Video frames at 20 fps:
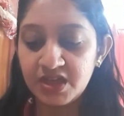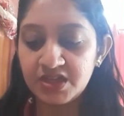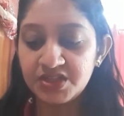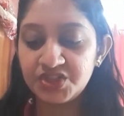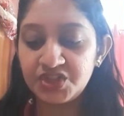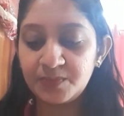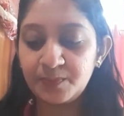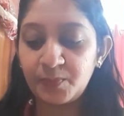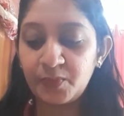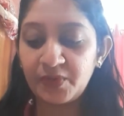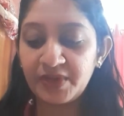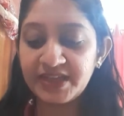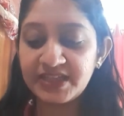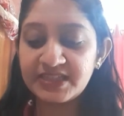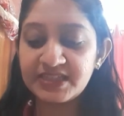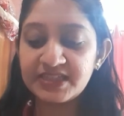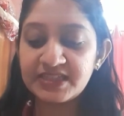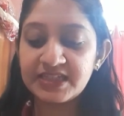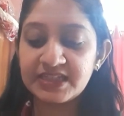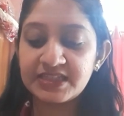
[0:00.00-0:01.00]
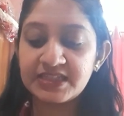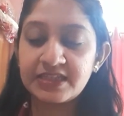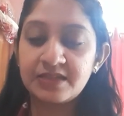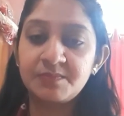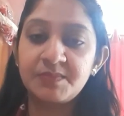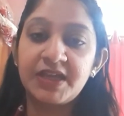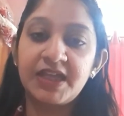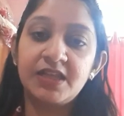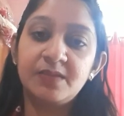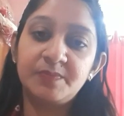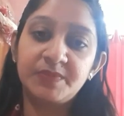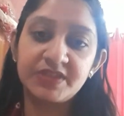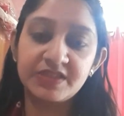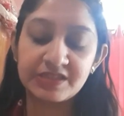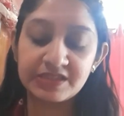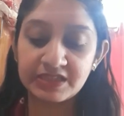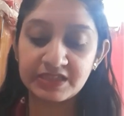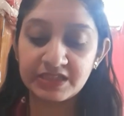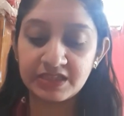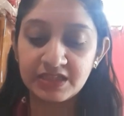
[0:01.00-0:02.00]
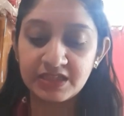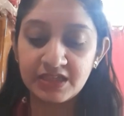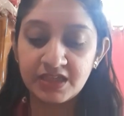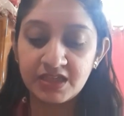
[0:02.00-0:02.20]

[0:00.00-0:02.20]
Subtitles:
She pointed at him helplessly.